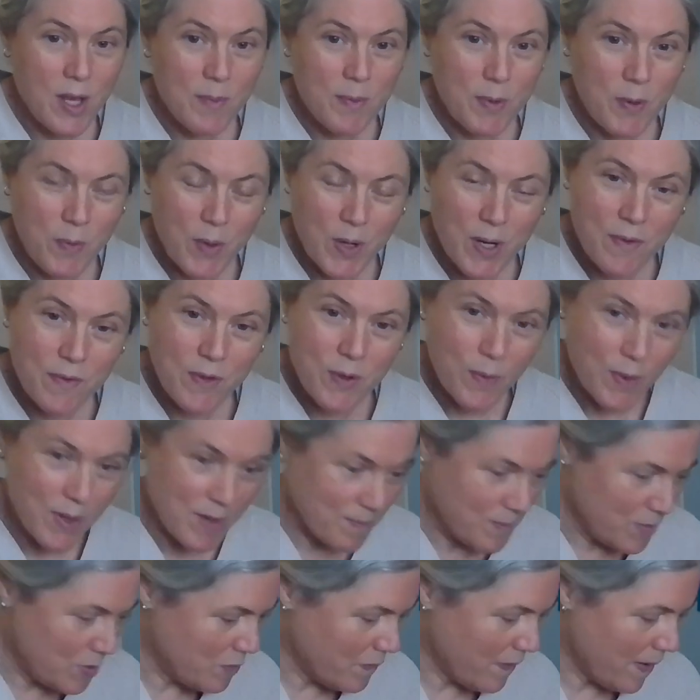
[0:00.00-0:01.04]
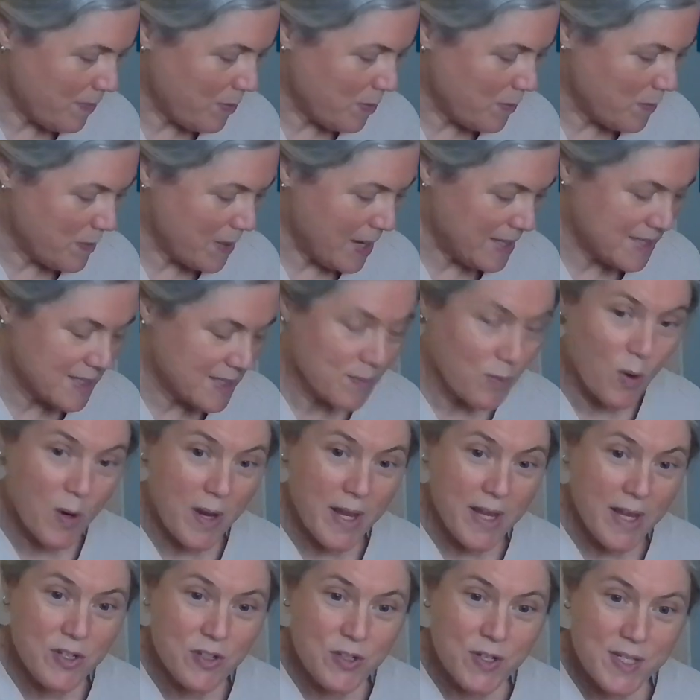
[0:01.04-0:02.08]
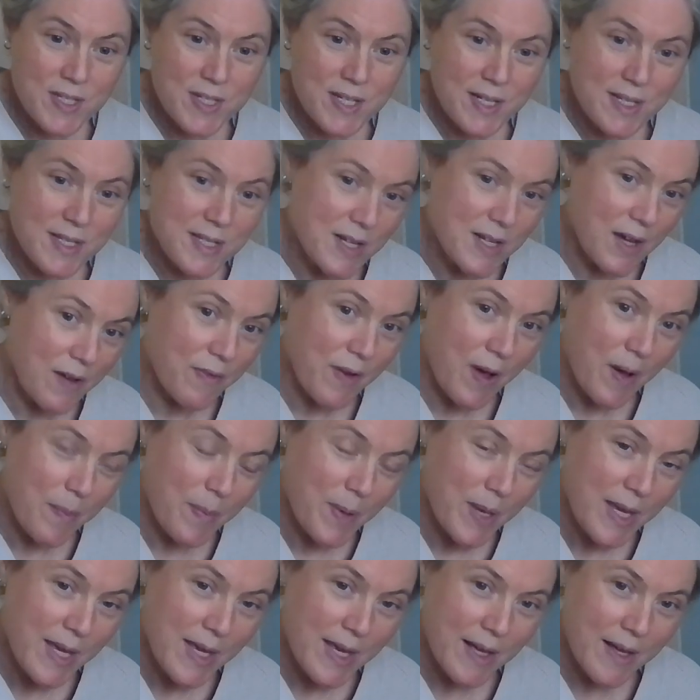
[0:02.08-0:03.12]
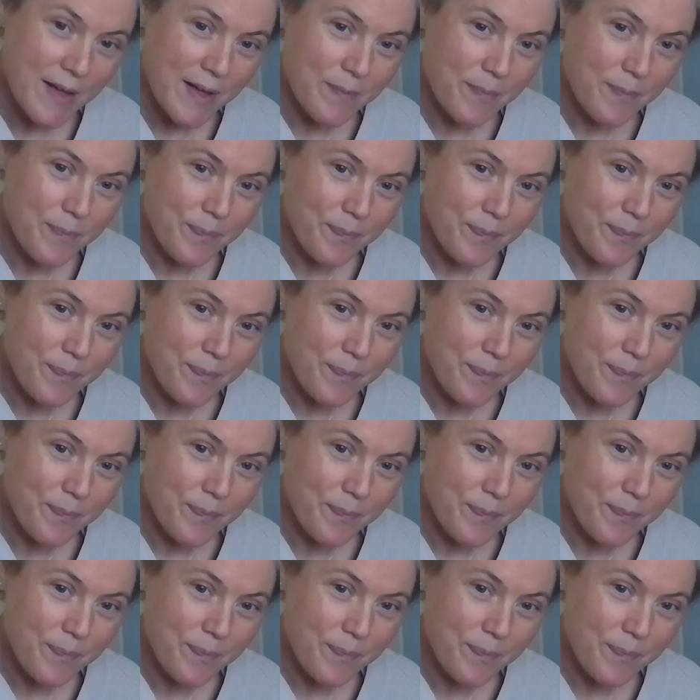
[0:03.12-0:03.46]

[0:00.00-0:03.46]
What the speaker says: But what if you want to move up and play some more interesting stuff up here?